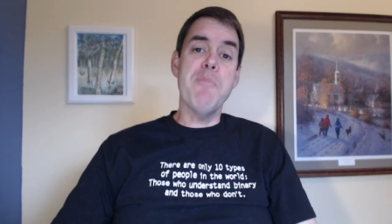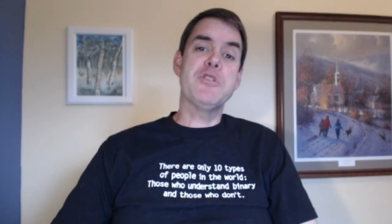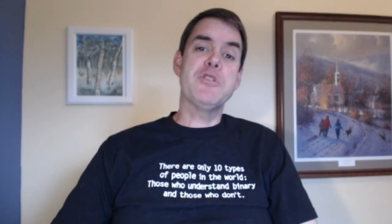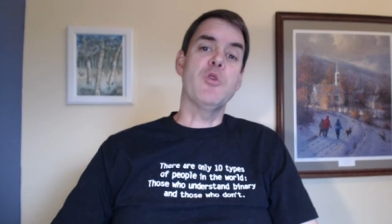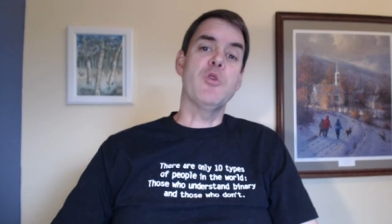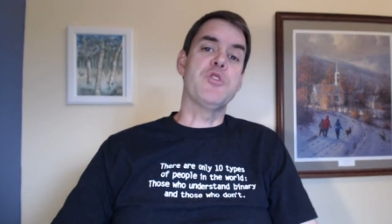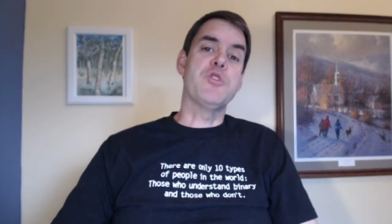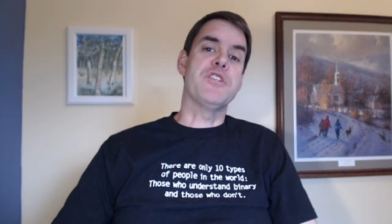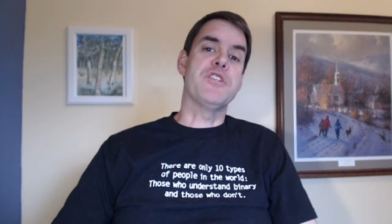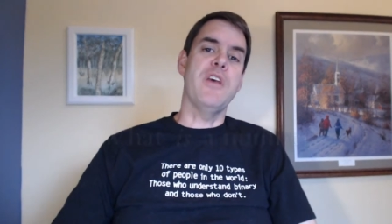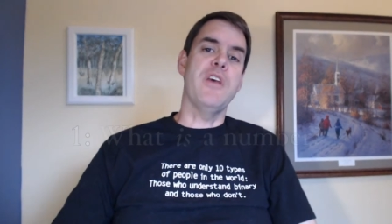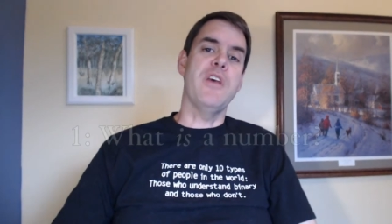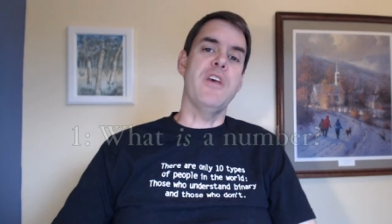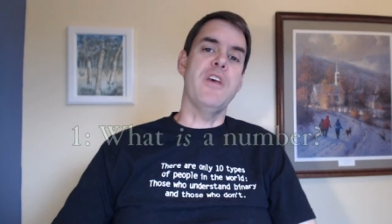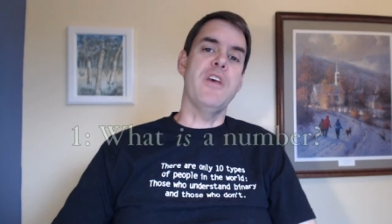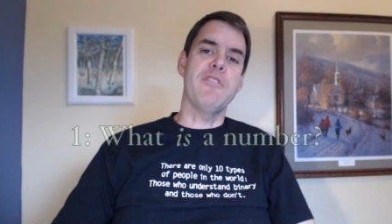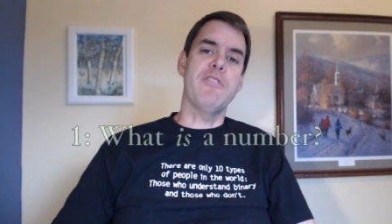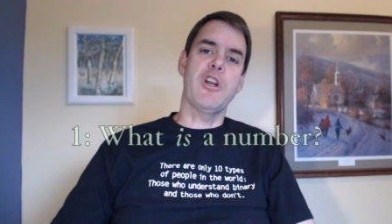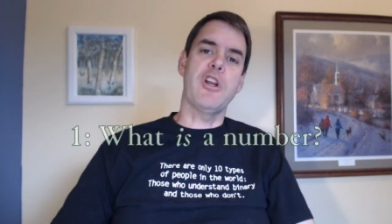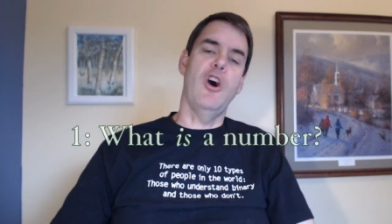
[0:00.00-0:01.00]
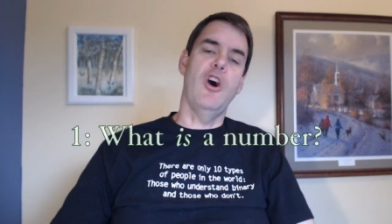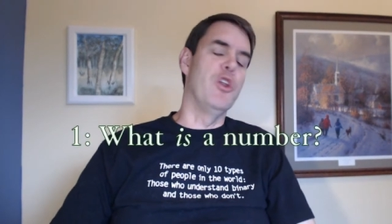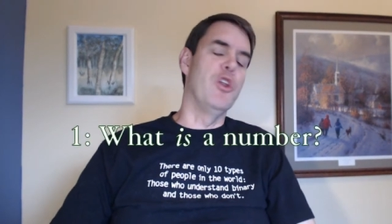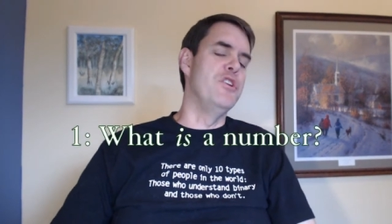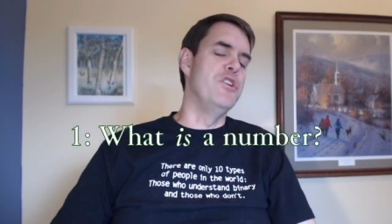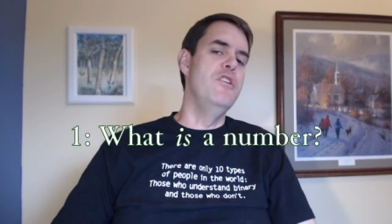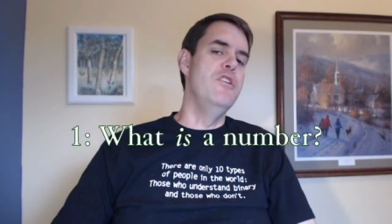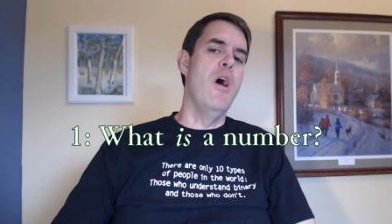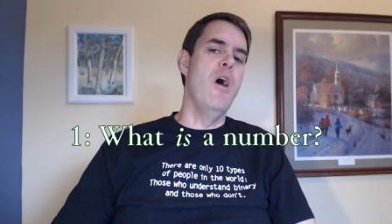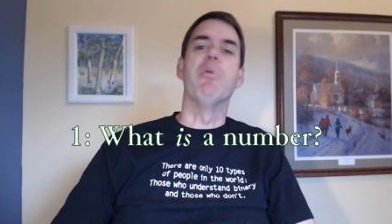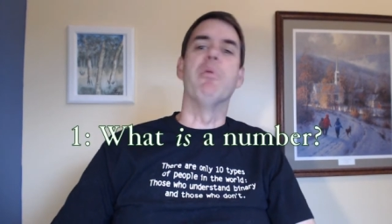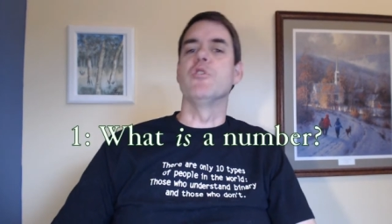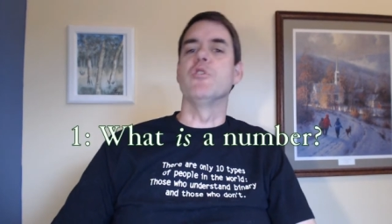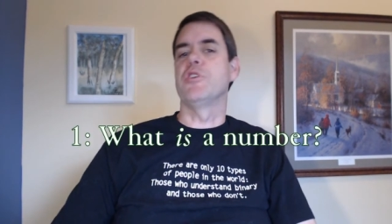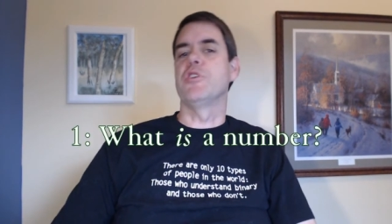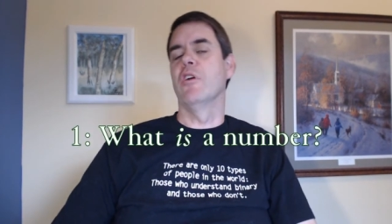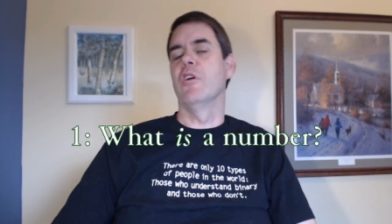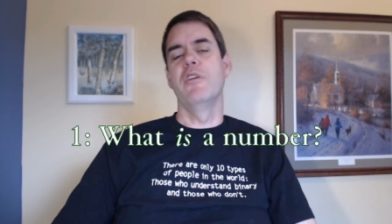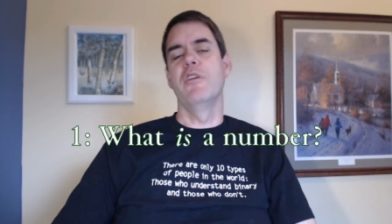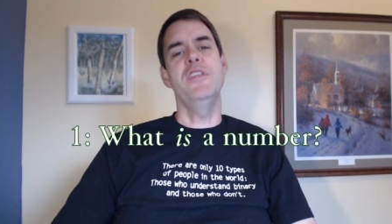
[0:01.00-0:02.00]
episode 7 called Numbers
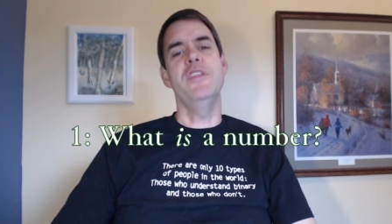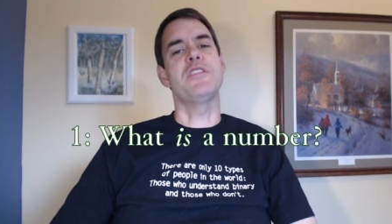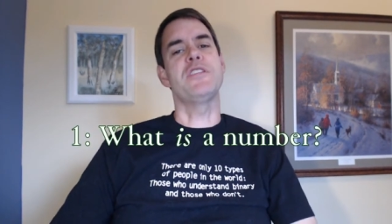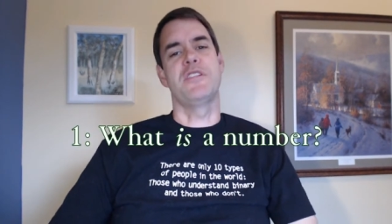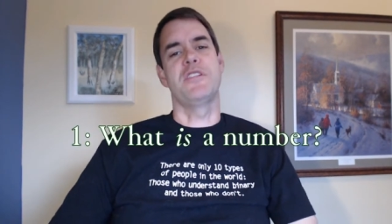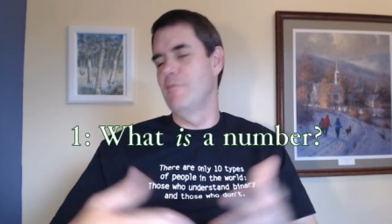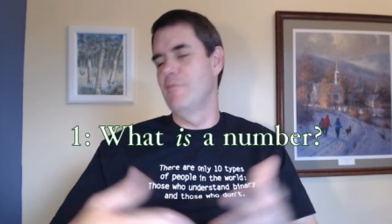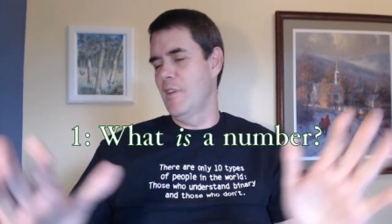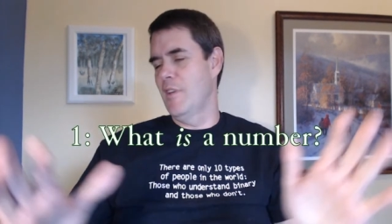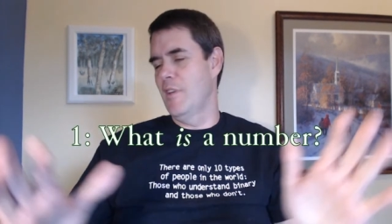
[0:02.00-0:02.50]
here, and this